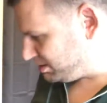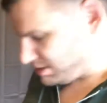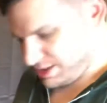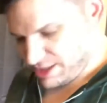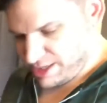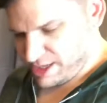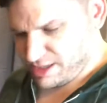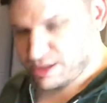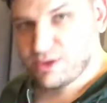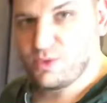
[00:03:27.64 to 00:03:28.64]
And
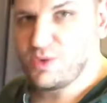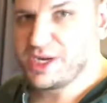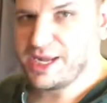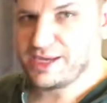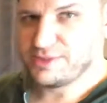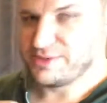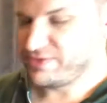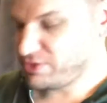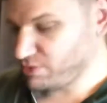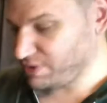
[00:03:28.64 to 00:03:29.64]
then 1 ounce of
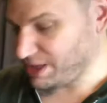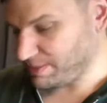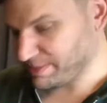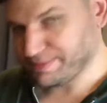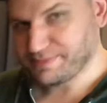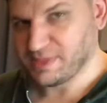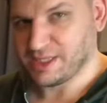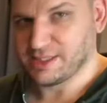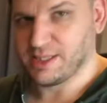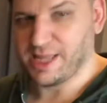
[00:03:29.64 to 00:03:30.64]
cream.
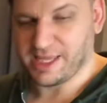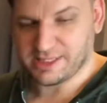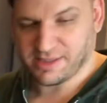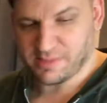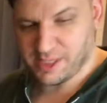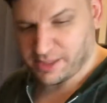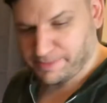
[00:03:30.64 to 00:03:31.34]
That's the last of the bit.